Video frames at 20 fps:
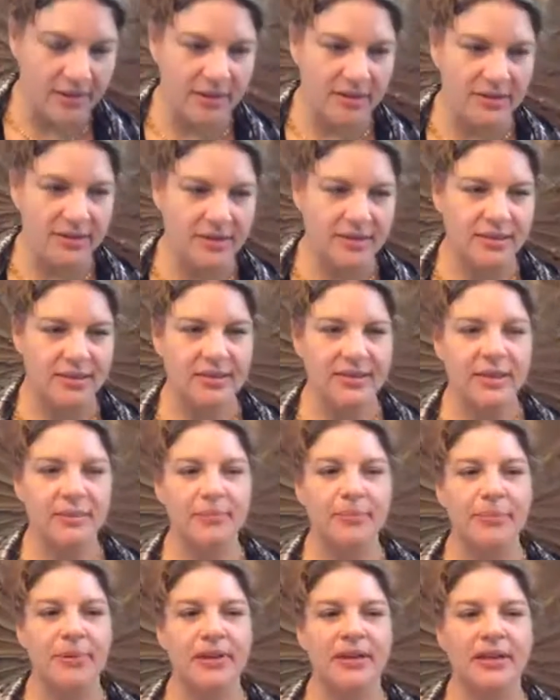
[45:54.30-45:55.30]

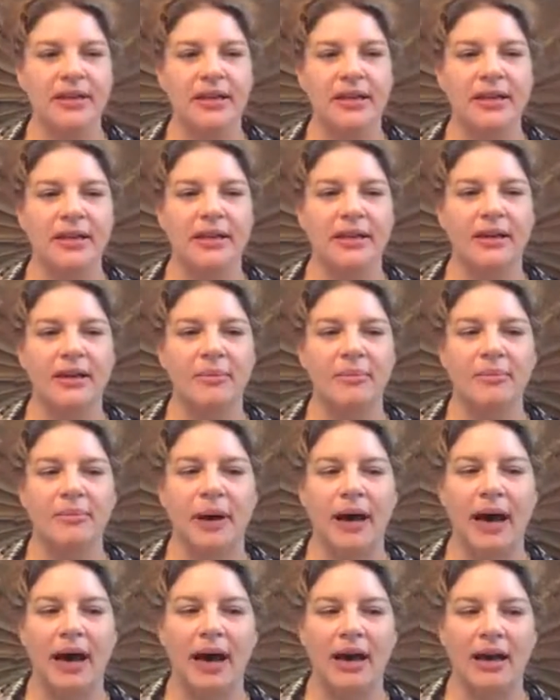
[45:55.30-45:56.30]
Simply come
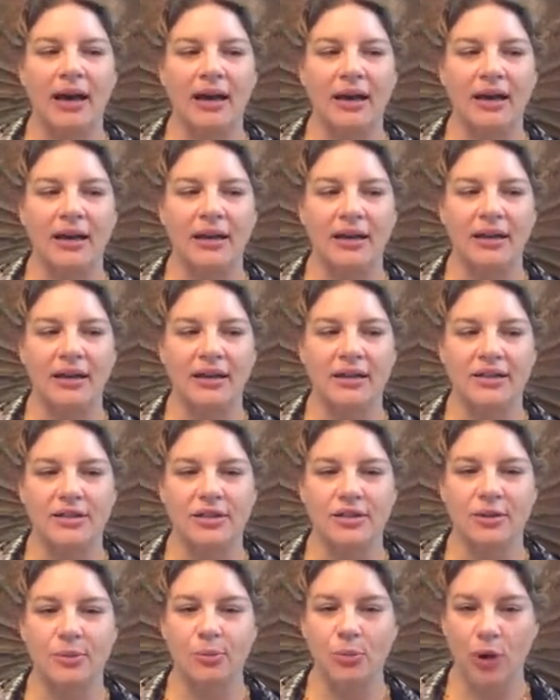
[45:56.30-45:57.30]
back
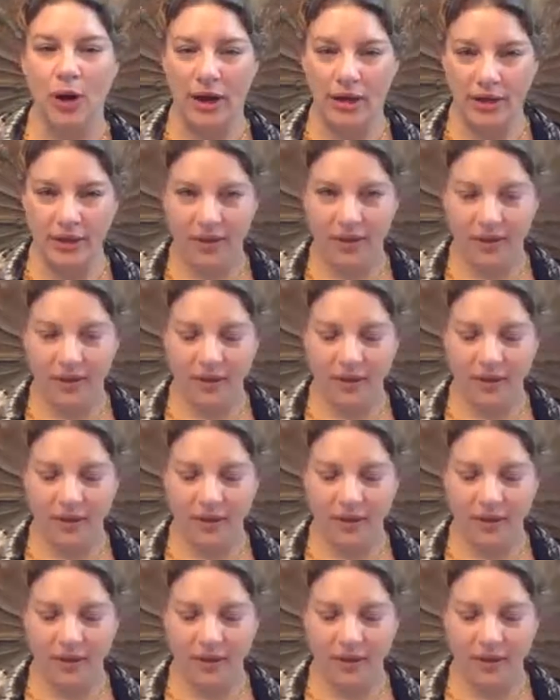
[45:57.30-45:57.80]
to the breath.